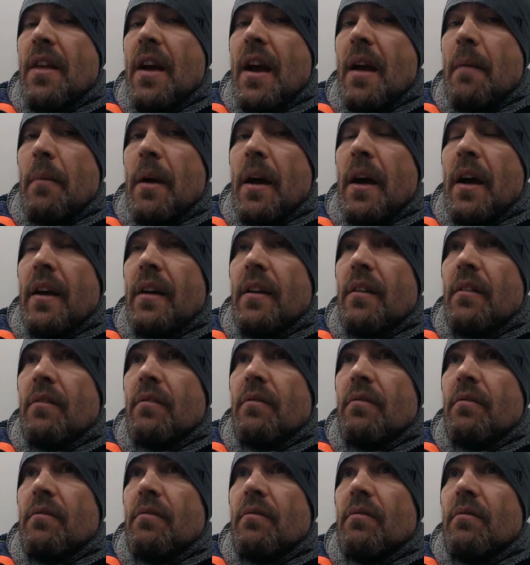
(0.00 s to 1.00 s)
that by
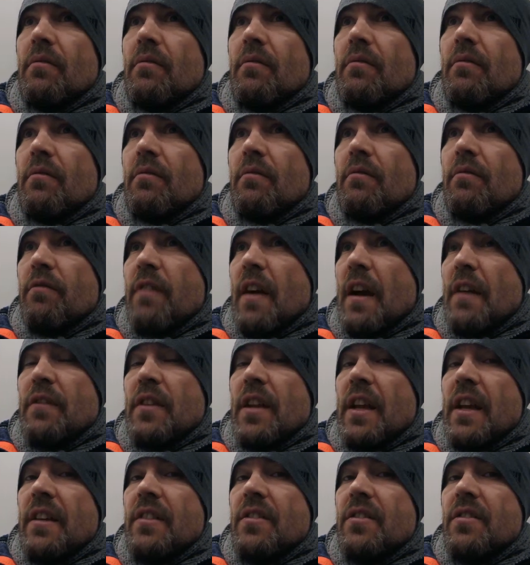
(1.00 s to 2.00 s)
5
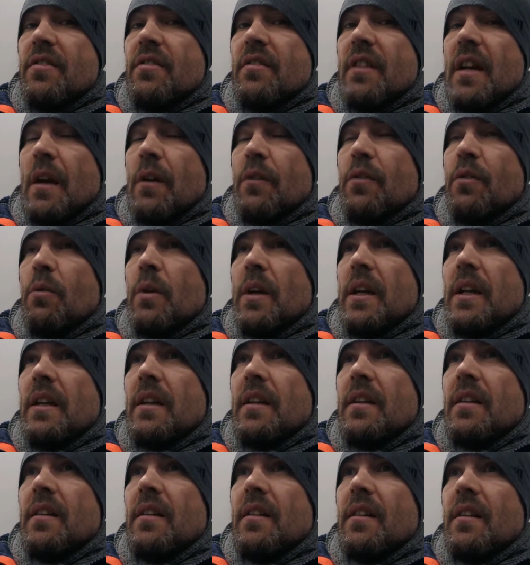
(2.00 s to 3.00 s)
days out of the
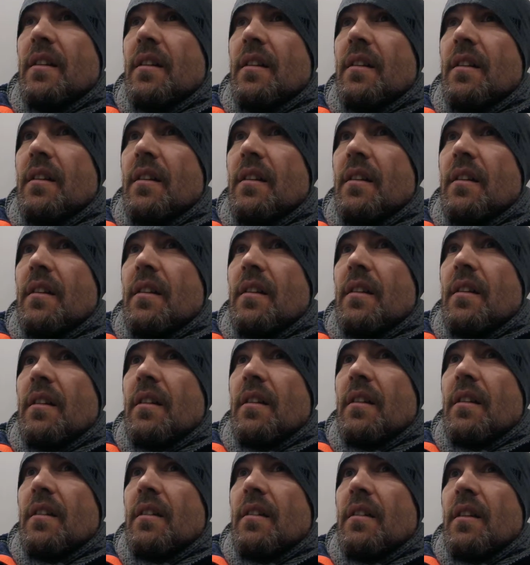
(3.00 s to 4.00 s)
week,
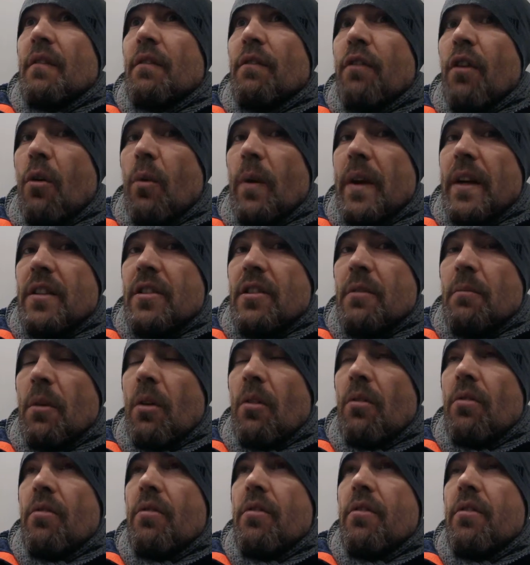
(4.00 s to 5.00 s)
and 4 weeks a
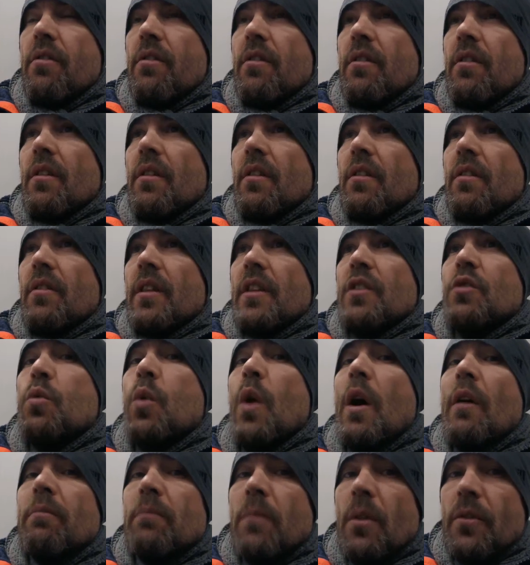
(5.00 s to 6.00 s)
month, and
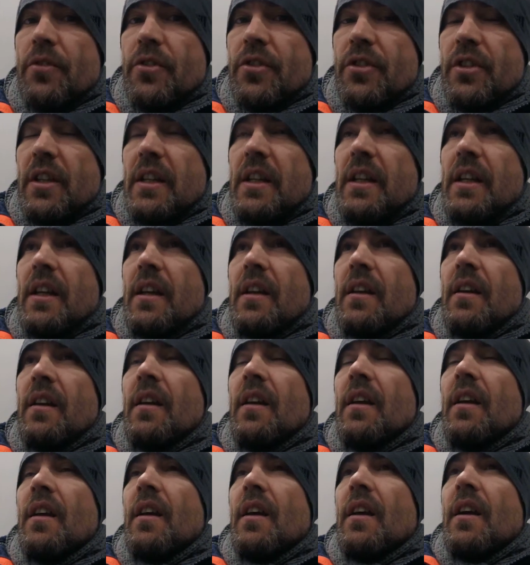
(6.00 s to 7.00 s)
12 months a year,
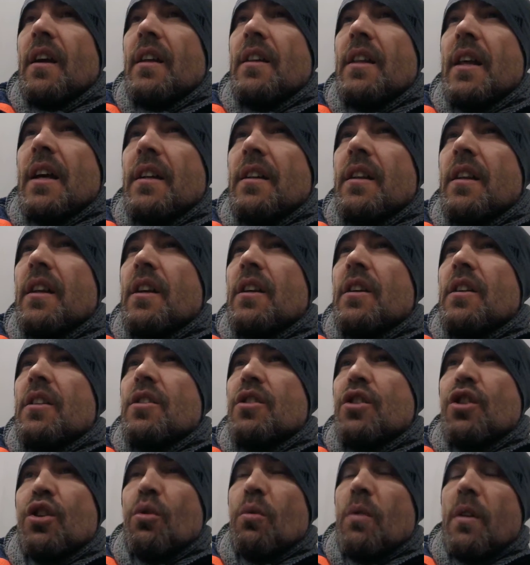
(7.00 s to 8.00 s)
and that
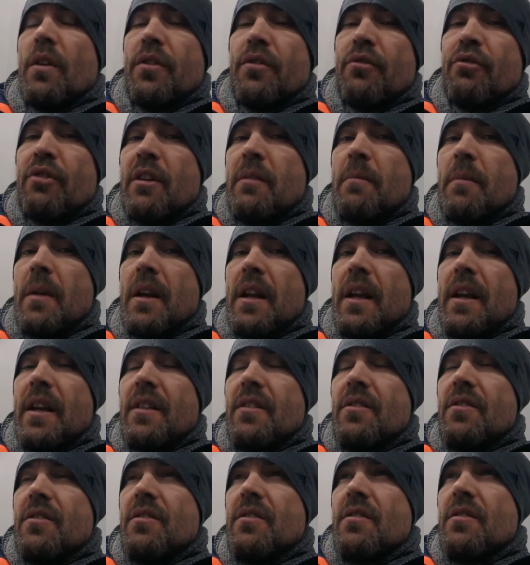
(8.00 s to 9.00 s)
2 or 3
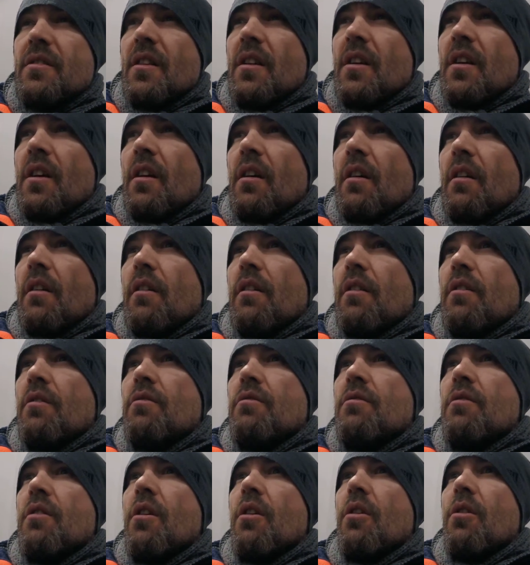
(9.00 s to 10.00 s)
minutes
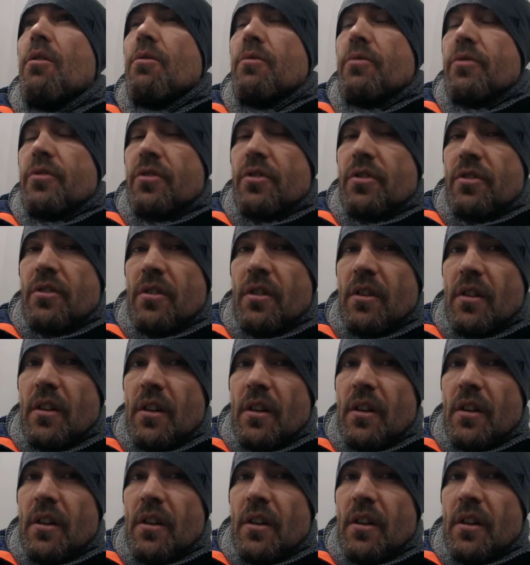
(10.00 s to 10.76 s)
grows